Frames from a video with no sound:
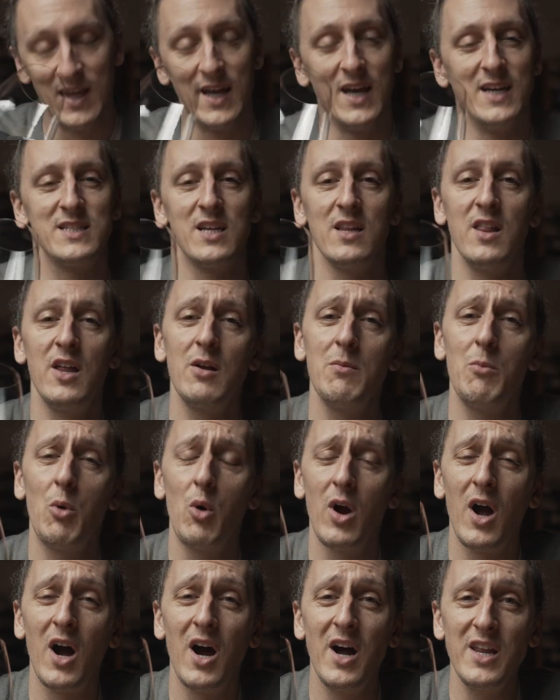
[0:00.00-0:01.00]
it's a little
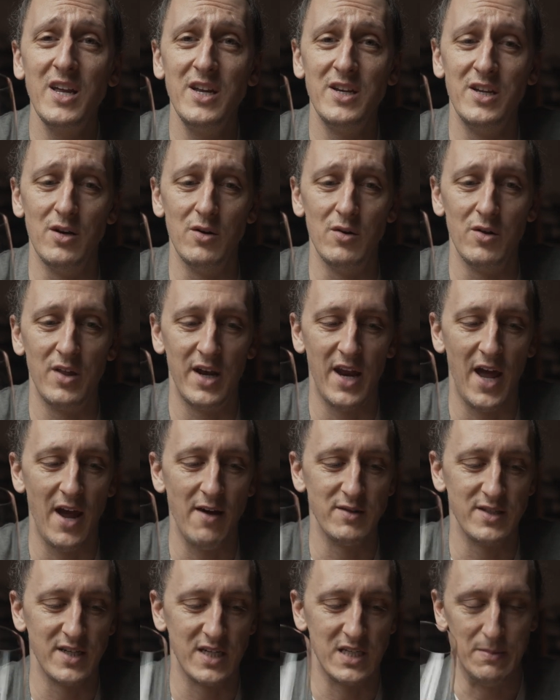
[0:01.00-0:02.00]
more honeydew than I
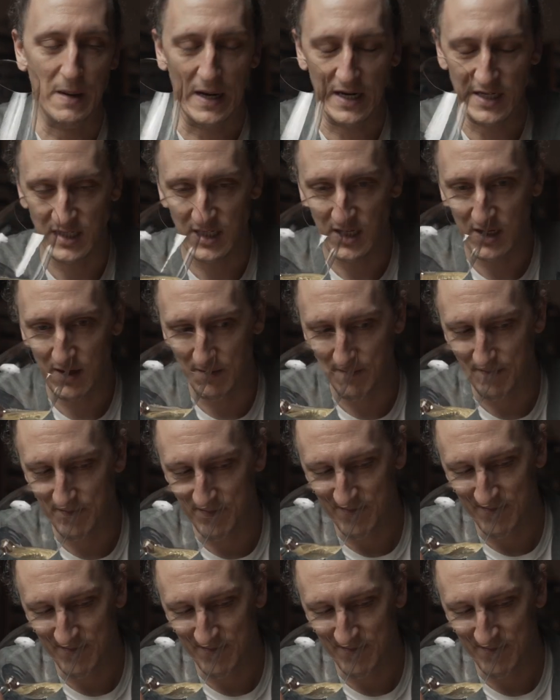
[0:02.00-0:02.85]
was expecting.